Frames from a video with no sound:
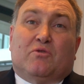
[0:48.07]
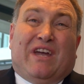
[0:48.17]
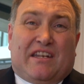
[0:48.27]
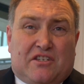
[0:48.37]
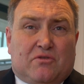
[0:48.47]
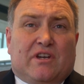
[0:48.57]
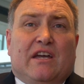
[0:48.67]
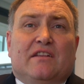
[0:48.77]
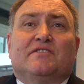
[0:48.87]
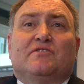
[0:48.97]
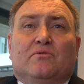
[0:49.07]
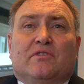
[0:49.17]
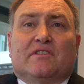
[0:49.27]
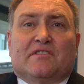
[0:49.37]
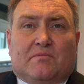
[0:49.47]
To educate
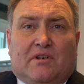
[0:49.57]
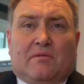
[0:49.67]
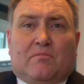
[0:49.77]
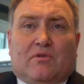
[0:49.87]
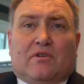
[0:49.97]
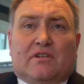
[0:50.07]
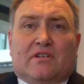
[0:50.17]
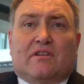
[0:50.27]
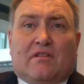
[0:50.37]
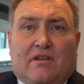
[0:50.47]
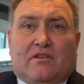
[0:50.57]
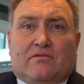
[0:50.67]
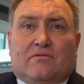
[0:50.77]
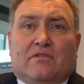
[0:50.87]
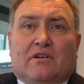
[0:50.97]
students, very important thing
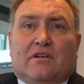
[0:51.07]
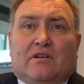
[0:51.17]
too.